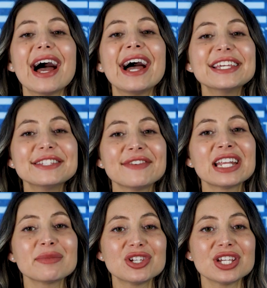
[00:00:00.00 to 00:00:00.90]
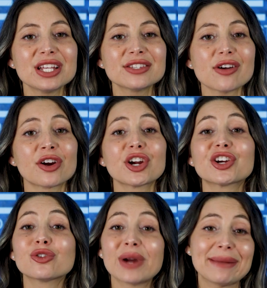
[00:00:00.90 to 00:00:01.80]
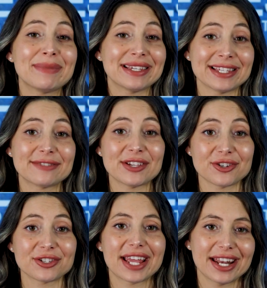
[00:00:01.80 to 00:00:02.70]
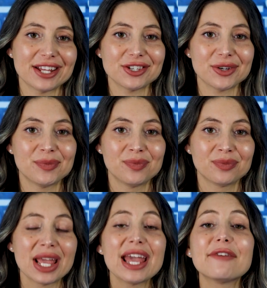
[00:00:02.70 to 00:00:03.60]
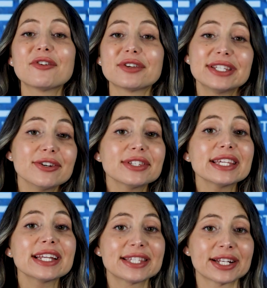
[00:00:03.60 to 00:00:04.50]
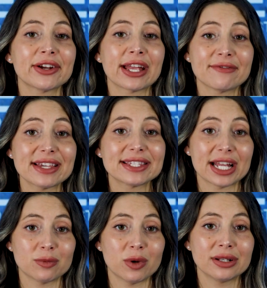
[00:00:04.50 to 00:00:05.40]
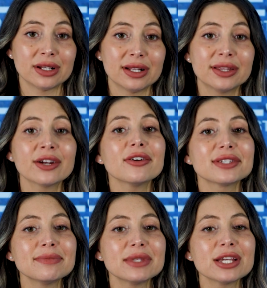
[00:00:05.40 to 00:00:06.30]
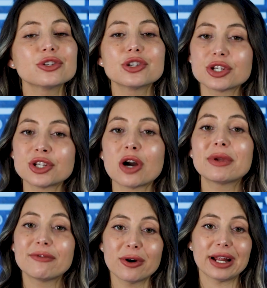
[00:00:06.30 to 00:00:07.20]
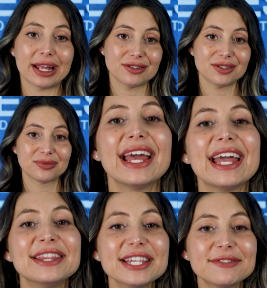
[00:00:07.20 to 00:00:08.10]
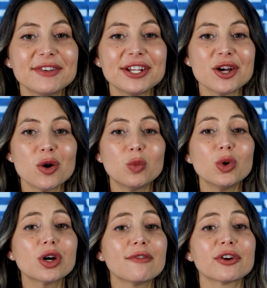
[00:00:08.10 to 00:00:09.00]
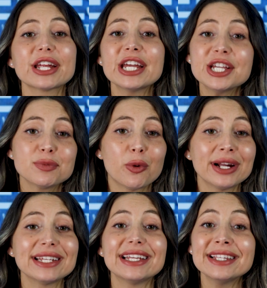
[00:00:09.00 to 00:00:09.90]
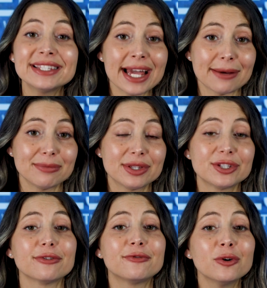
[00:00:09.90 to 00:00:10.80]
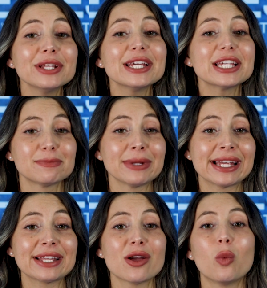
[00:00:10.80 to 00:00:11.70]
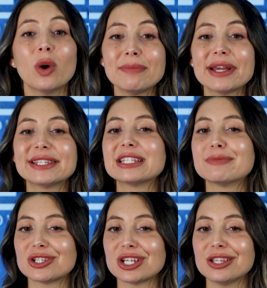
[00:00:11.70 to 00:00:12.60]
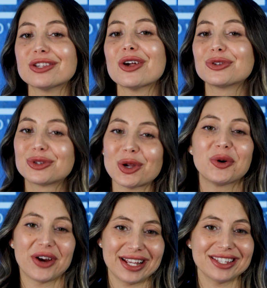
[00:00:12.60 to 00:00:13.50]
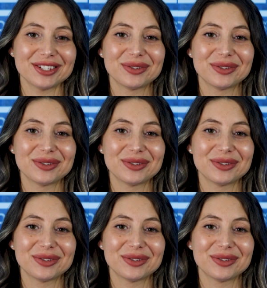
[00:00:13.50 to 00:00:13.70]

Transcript: Ice vending machines are a great business venture to get into. If you're seriously considering investing in one, there are some things you should know beforehand. In this video, we'll cover each point in depth to fully explain what makes these machines so great.